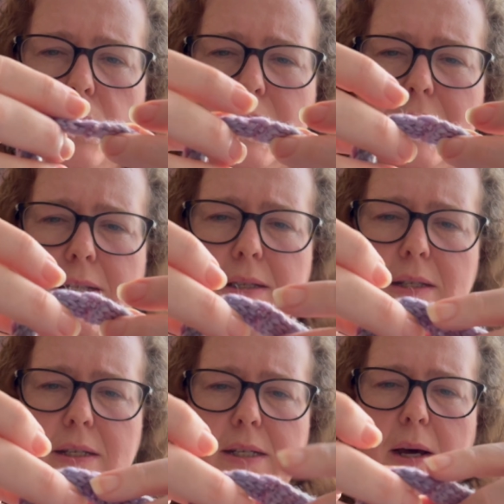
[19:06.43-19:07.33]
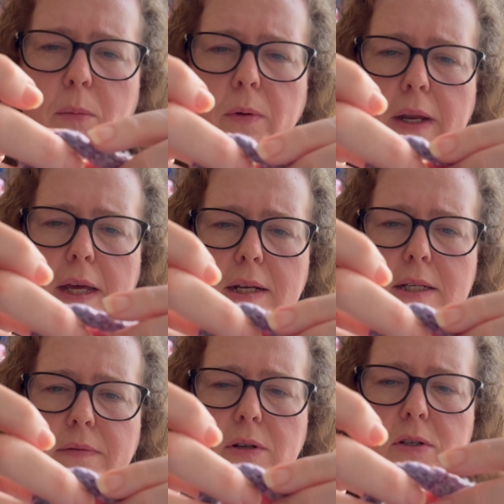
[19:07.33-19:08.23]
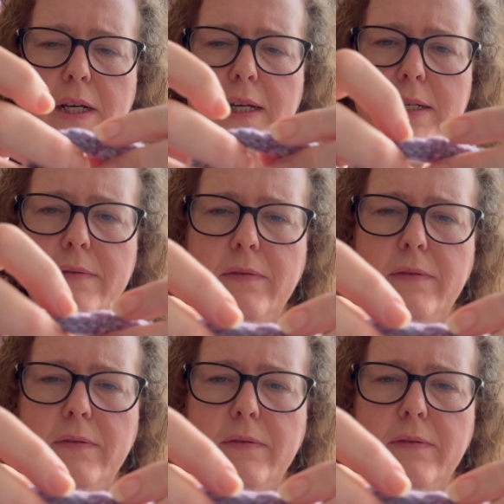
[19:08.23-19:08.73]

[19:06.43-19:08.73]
since it's double knit, if there's like a